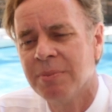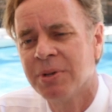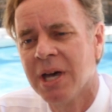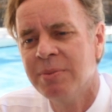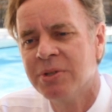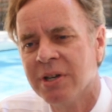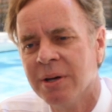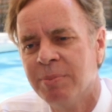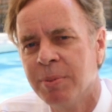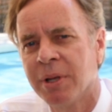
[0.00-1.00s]
Sometimes
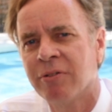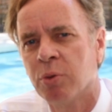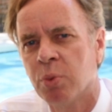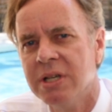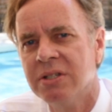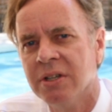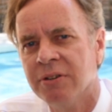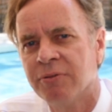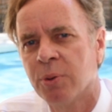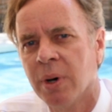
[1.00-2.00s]
people have a
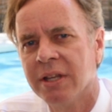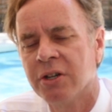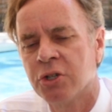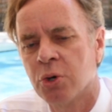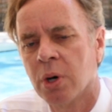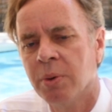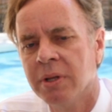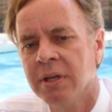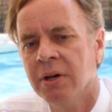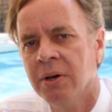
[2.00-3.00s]
reason for why they're short
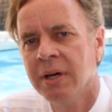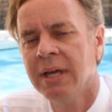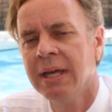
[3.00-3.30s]
with you,